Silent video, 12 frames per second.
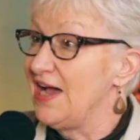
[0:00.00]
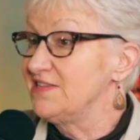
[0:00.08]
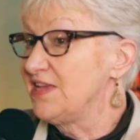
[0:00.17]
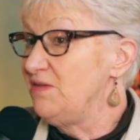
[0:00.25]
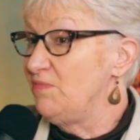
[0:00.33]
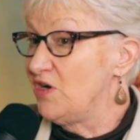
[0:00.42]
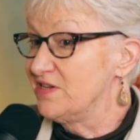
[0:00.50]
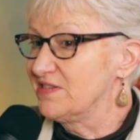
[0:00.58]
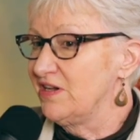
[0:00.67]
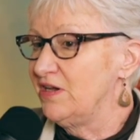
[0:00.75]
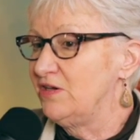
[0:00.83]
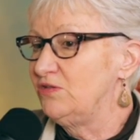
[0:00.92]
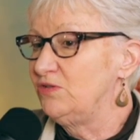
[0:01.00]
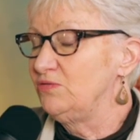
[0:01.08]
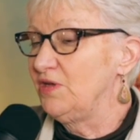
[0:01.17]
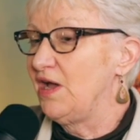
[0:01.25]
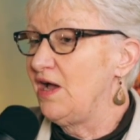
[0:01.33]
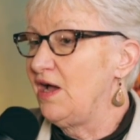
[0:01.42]
outside Moscow
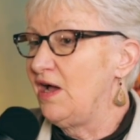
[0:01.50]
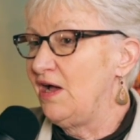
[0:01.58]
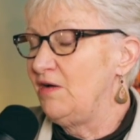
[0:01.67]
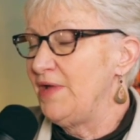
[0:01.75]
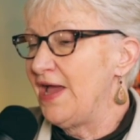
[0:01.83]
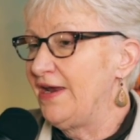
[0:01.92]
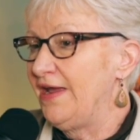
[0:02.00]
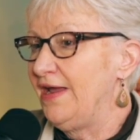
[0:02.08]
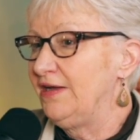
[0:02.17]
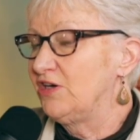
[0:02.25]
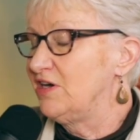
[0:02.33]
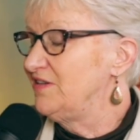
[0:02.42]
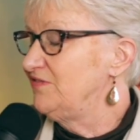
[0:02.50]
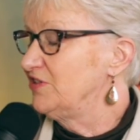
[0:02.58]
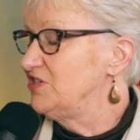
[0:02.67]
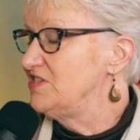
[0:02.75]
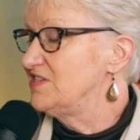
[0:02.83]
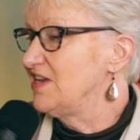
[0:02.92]
um, at a
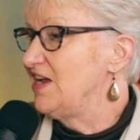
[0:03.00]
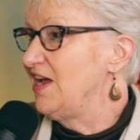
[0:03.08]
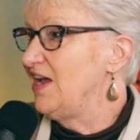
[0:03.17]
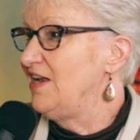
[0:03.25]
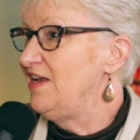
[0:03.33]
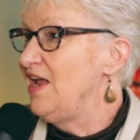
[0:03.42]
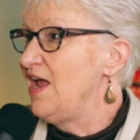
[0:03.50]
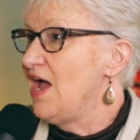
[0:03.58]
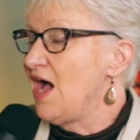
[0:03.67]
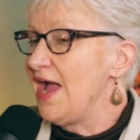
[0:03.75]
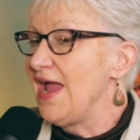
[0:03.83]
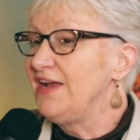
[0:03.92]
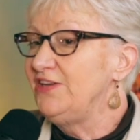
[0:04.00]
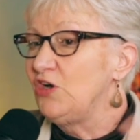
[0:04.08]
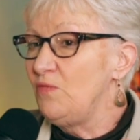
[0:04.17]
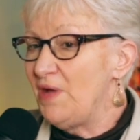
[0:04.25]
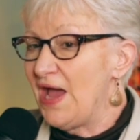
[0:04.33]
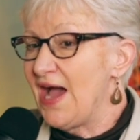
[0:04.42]
conference, and I had to
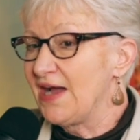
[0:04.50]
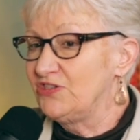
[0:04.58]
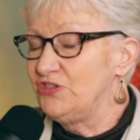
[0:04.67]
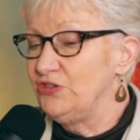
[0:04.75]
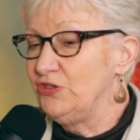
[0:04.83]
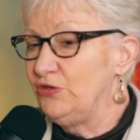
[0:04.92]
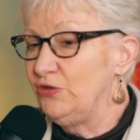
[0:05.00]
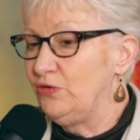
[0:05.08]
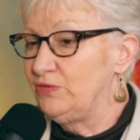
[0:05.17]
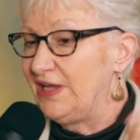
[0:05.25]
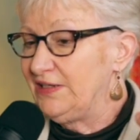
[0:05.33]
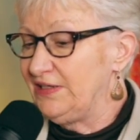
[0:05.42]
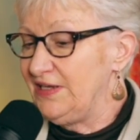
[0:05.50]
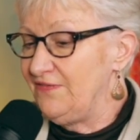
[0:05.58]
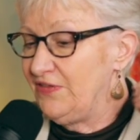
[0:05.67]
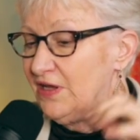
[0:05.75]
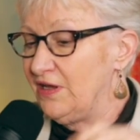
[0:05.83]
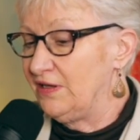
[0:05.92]
go back to like leave
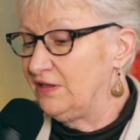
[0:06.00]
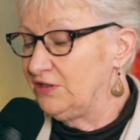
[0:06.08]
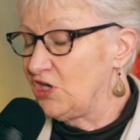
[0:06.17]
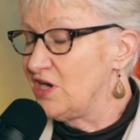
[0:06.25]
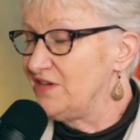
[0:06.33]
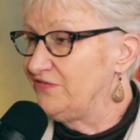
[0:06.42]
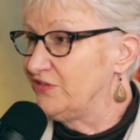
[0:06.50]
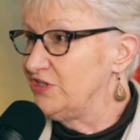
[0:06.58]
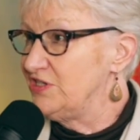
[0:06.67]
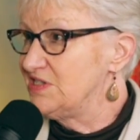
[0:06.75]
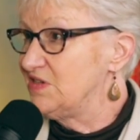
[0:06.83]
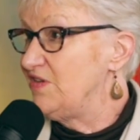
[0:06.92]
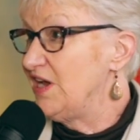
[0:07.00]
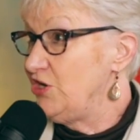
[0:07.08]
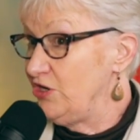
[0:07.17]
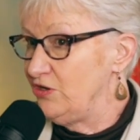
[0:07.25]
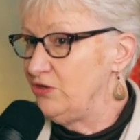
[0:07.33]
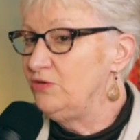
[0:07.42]
the conference
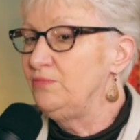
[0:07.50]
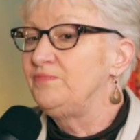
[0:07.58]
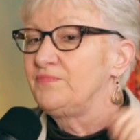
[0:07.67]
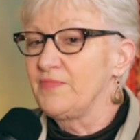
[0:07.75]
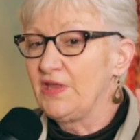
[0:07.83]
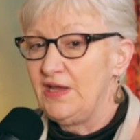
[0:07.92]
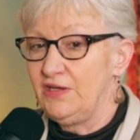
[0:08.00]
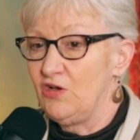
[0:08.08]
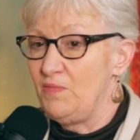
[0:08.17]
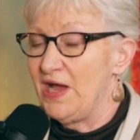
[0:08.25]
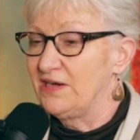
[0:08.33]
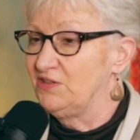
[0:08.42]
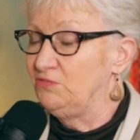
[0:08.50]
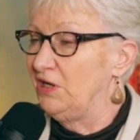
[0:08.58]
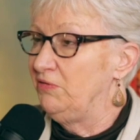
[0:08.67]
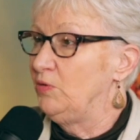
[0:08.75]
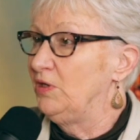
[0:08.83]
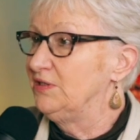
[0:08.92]
venue and go back to
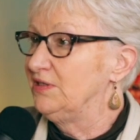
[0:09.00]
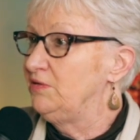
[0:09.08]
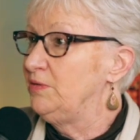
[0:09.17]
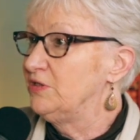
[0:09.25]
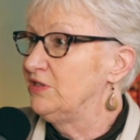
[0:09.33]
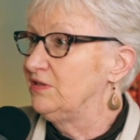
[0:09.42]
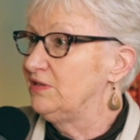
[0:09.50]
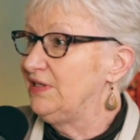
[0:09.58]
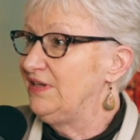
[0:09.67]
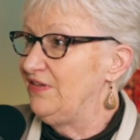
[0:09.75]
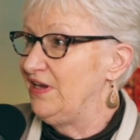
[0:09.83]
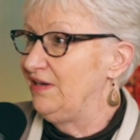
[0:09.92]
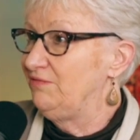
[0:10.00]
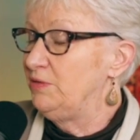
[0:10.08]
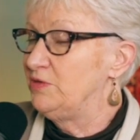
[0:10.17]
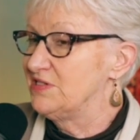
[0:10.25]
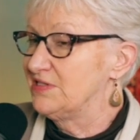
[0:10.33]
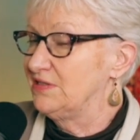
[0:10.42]
where we were we were living. We
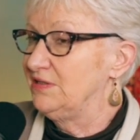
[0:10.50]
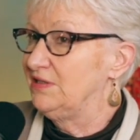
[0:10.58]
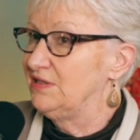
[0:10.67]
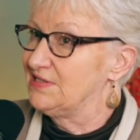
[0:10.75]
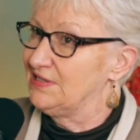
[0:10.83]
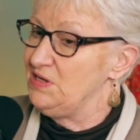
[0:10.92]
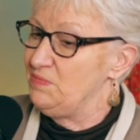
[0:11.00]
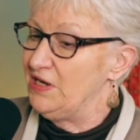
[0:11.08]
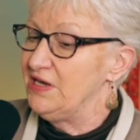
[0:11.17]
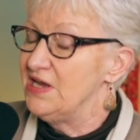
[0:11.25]
were sleeping